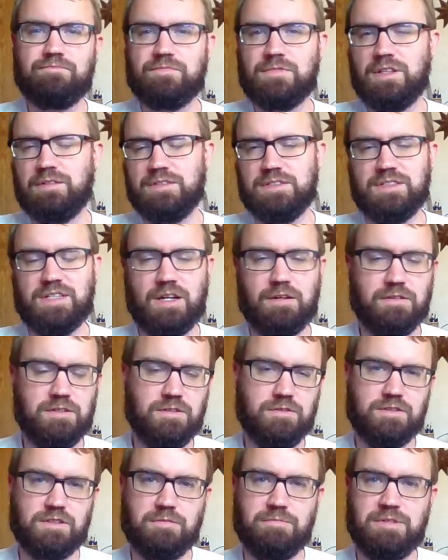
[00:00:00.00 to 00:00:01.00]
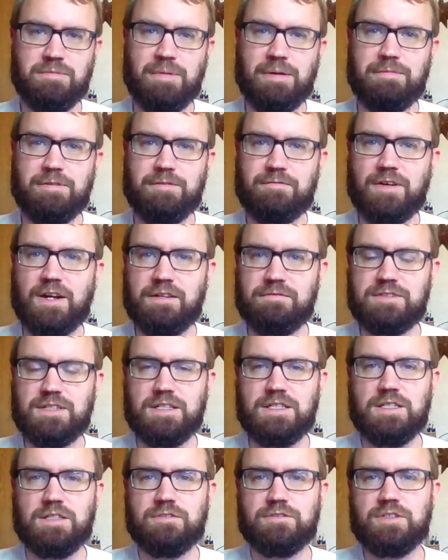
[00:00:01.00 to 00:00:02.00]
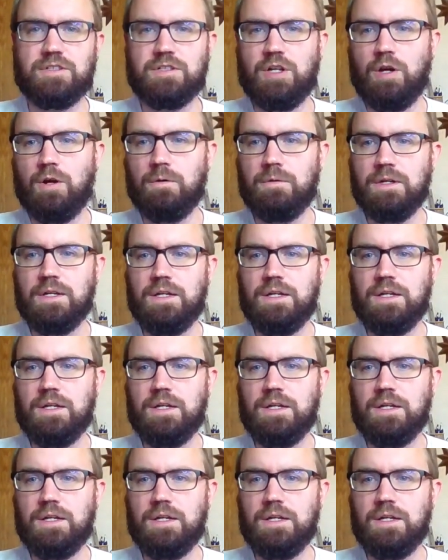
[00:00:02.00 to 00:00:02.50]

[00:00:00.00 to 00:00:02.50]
at least how it used to be maybe 5-10 years ago.